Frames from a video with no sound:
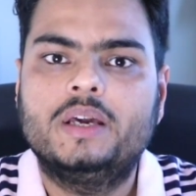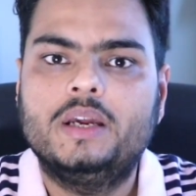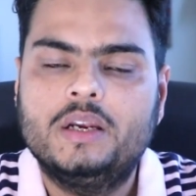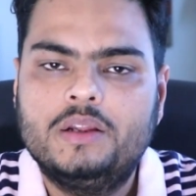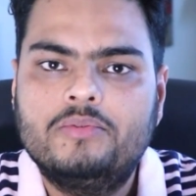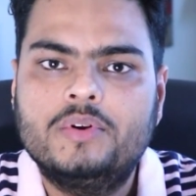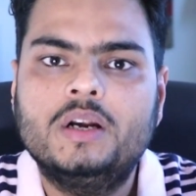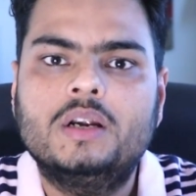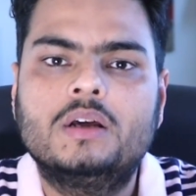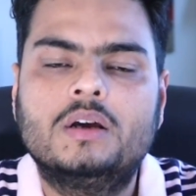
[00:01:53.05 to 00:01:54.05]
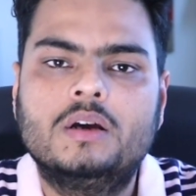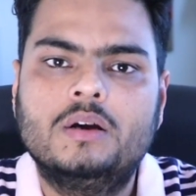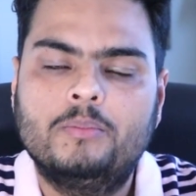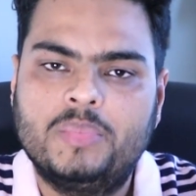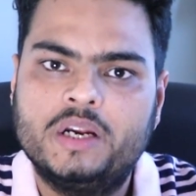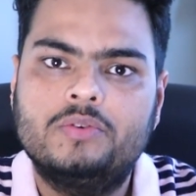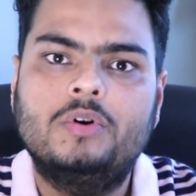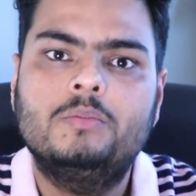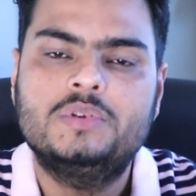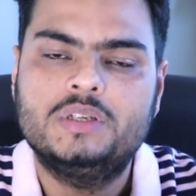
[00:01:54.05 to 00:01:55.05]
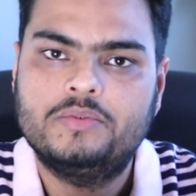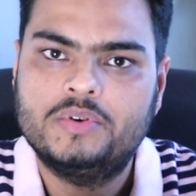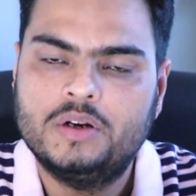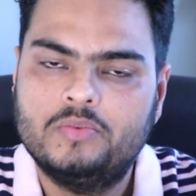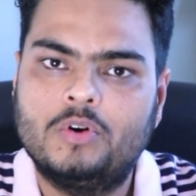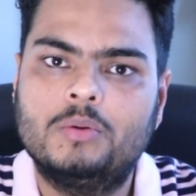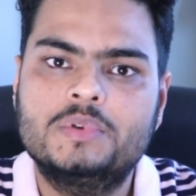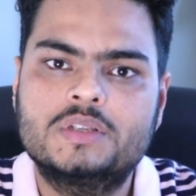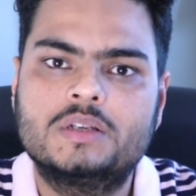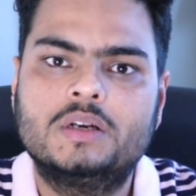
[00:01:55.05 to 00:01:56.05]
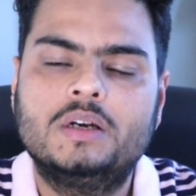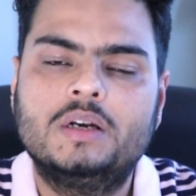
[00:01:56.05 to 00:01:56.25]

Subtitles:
in different platforms, different forms.